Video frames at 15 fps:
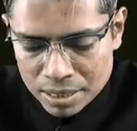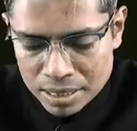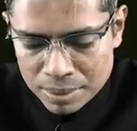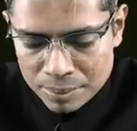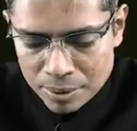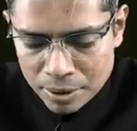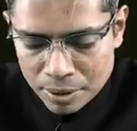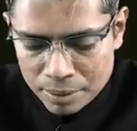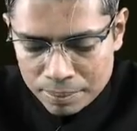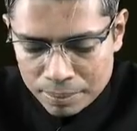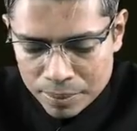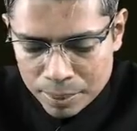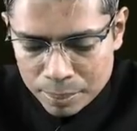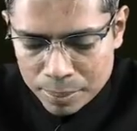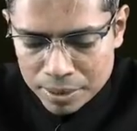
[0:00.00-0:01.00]

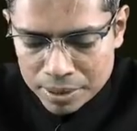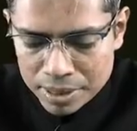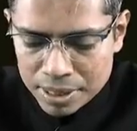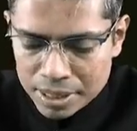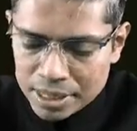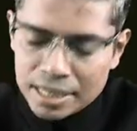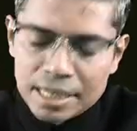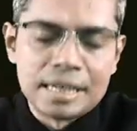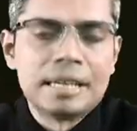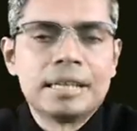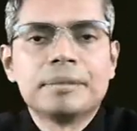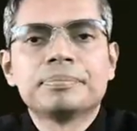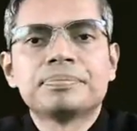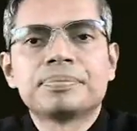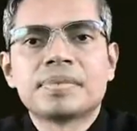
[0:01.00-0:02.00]
nephron per
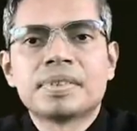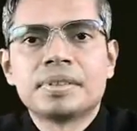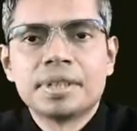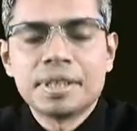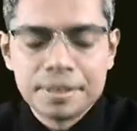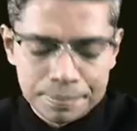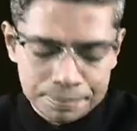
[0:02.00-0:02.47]
kidney, right?